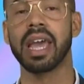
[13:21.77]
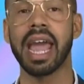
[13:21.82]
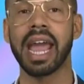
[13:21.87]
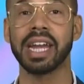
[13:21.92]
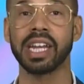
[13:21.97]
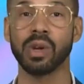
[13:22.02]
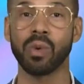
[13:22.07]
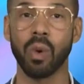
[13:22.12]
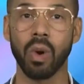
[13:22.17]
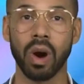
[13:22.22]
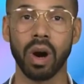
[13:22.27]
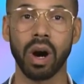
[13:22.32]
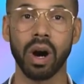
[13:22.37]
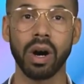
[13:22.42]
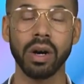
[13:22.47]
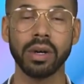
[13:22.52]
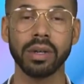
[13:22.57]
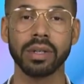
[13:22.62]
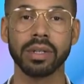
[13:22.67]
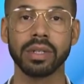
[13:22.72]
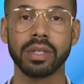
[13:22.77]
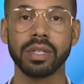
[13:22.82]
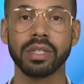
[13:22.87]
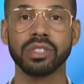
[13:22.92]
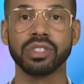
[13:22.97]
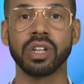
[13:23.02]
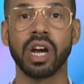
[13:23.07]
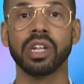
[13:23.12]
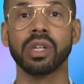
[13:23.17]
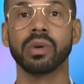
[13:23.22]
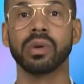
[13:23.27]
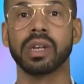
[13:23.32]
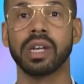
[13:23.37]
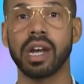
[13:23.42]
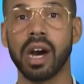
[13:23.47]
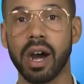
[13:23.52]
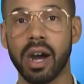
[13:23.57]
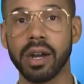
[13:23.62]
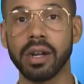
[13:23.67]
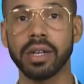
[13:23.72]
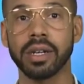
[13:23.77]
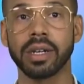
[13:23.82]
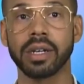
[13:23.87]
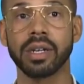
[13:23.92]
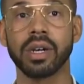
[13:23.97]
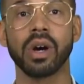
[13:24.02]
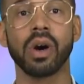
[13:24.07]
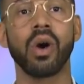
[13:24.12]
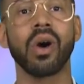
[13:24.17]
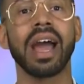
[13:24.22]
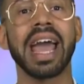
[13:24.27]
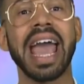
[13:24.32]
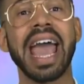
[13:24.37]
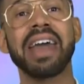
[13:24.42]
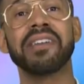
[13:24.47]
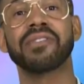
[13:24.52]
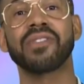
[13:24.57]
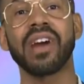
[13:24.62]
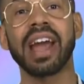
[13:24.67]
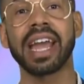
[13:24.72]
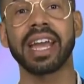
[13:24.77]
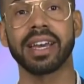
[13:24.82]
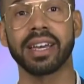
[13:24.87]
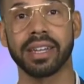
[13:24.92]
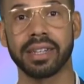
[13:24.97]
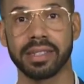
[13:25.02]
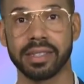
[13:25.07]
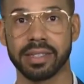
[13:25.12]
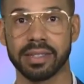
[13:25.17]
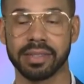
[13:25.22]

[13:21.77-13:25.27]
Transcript: Andy Warhol, Jean-Luc Godard, or Anne Frank?